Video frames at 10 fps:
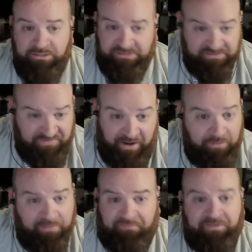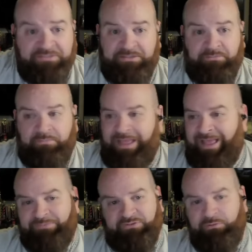She's very efficient,
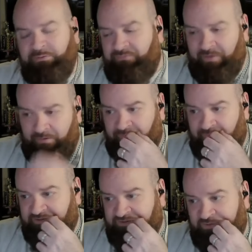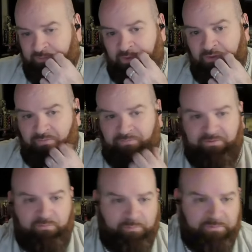absolutely very efficient.
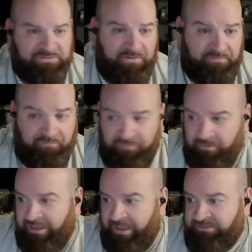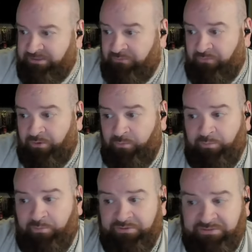53% from the field last year,
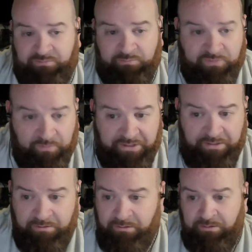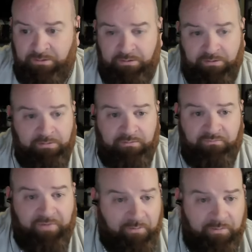41.6 from three.
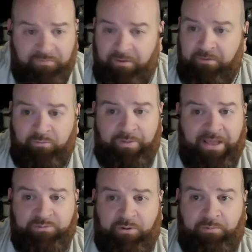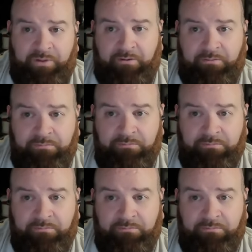Very, very good basketball player.